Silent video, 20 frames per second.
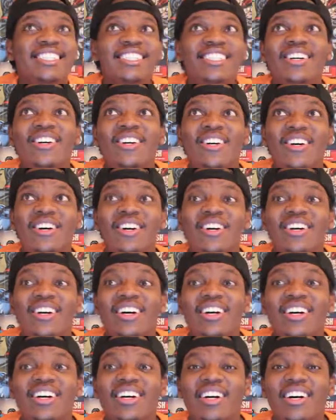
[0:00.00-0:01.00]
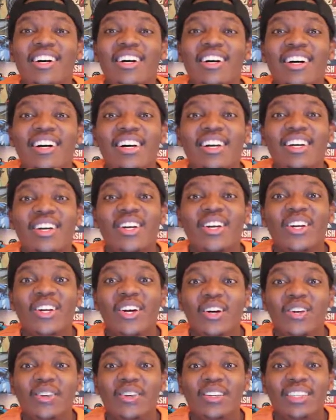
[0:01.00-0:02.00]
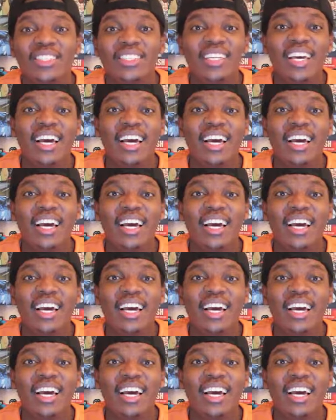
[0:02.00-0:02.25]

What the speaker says: oh, you know, it's